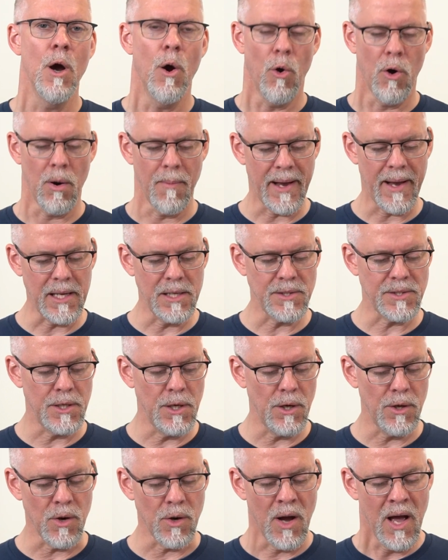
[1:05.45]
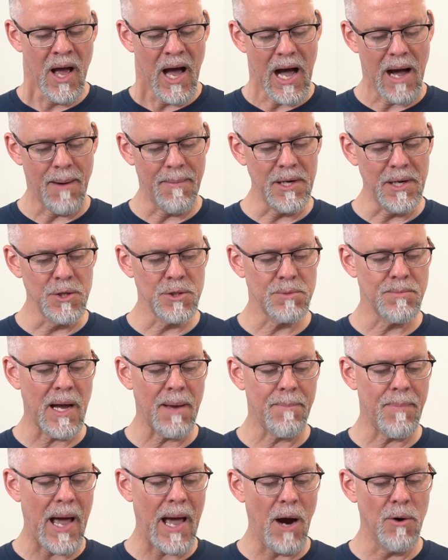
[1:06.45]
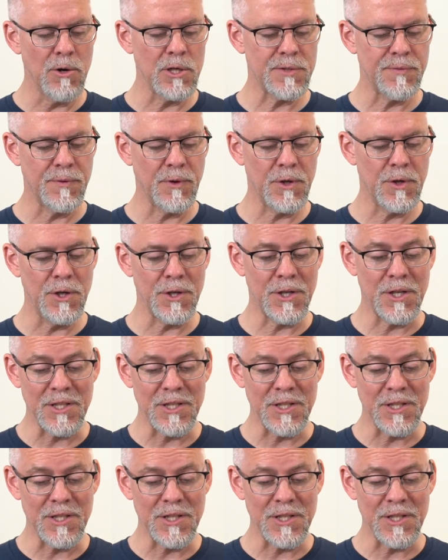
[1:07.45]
Or am I going to say, no, no, I'm going to use my powers for good?